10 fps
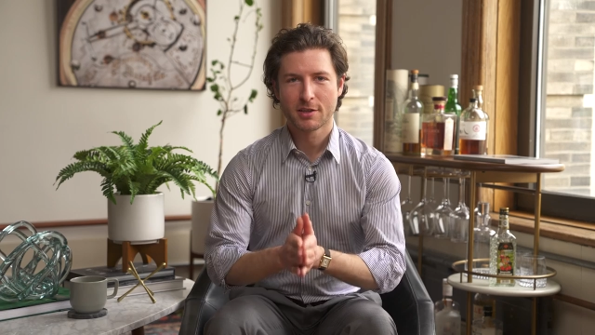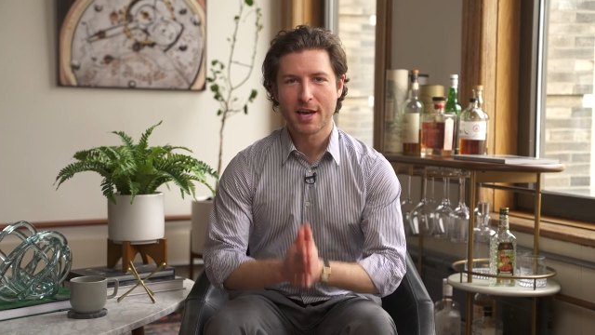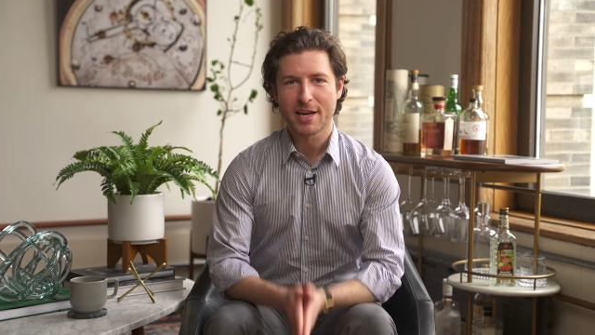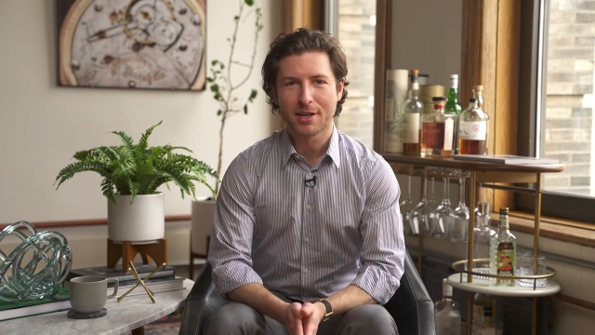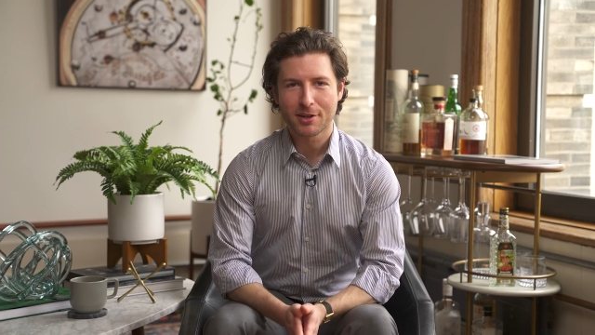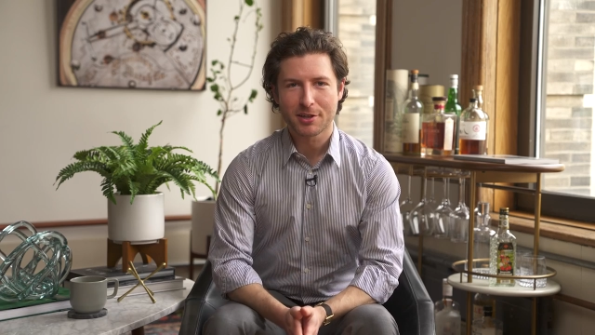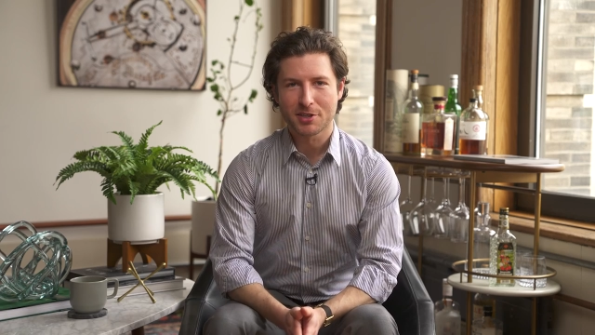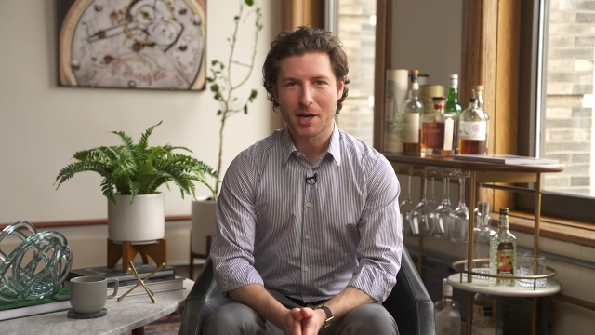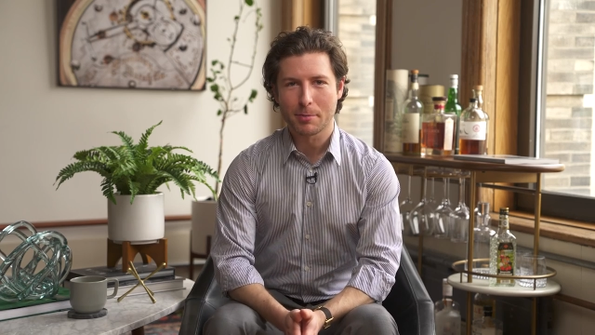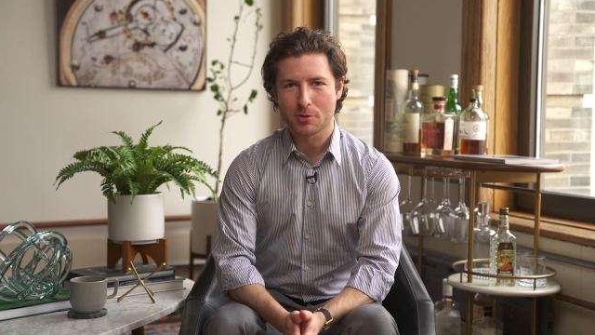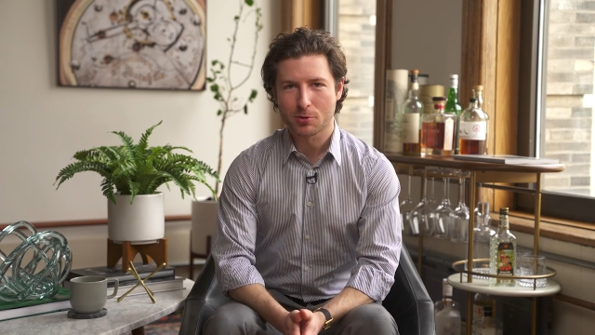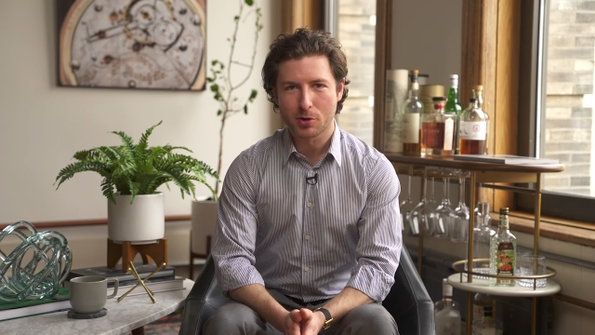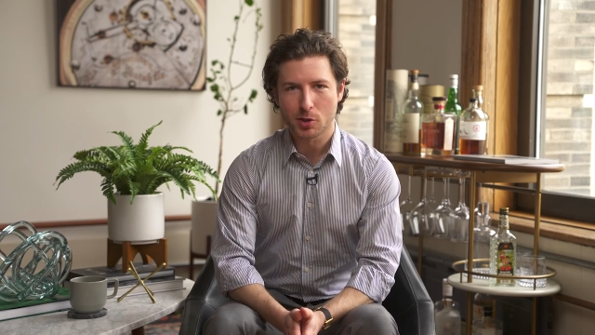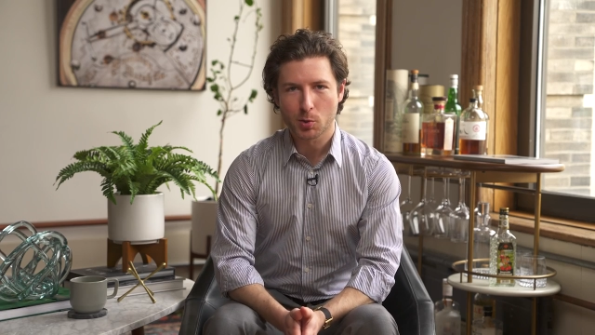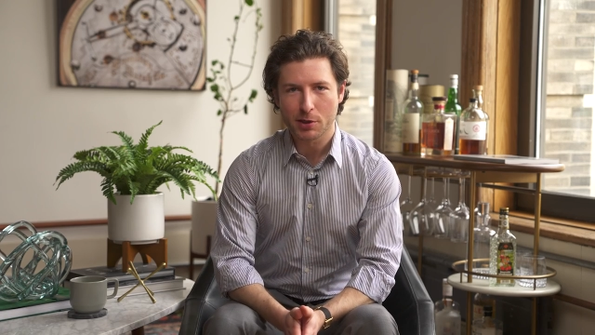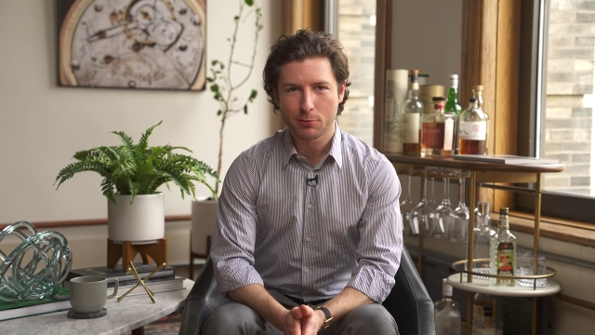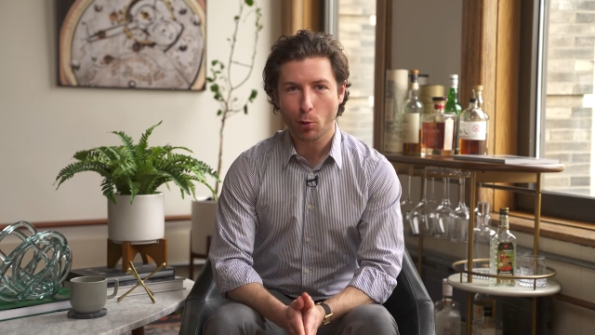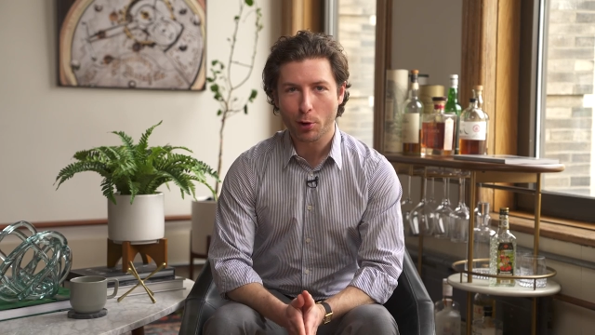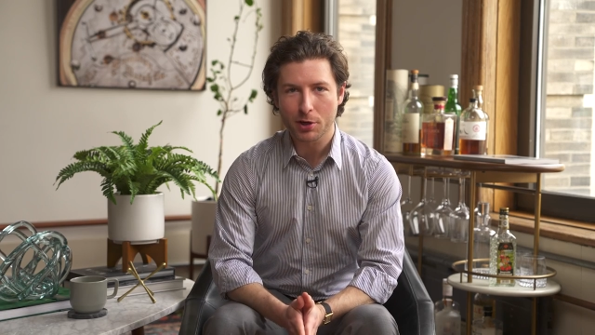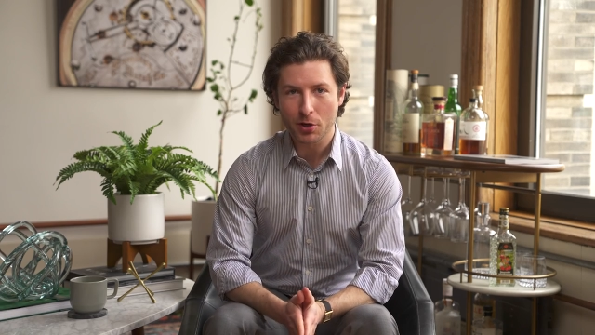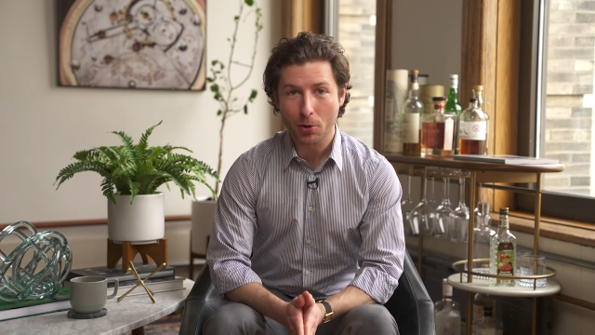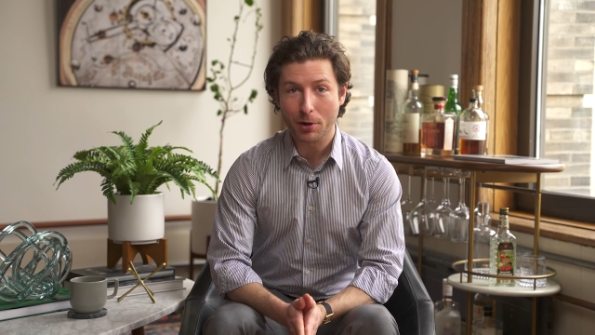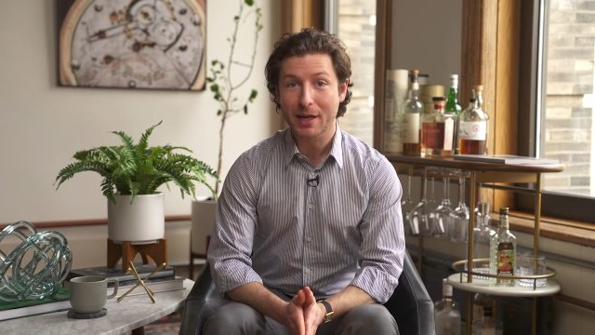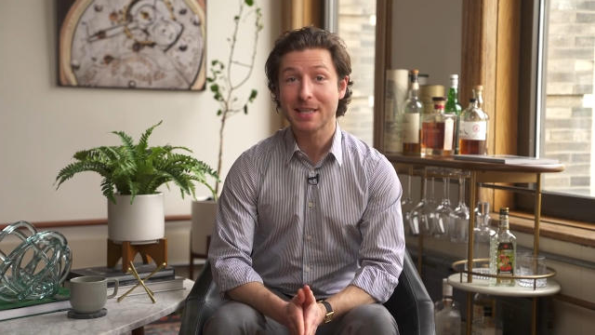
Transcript: Hey y'all, it's Thomas Chrono 24 in New York,